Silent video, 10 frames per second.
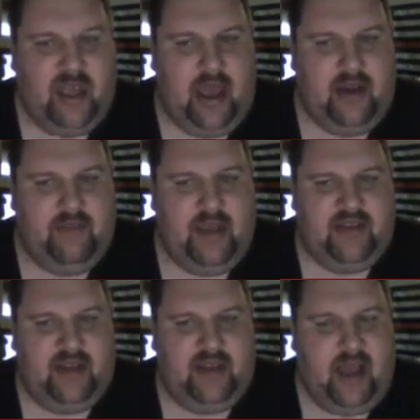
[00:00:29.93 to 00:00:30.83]
And
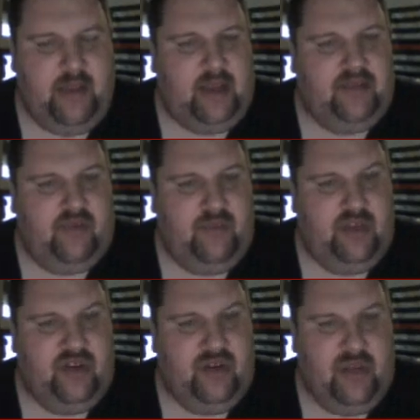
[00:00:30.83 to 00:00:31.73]
basically, the timing is from
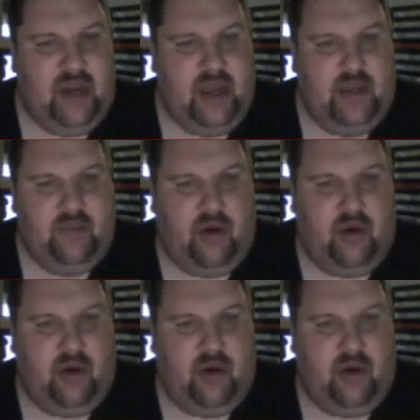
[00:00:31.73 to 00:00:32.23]
noon to midnight.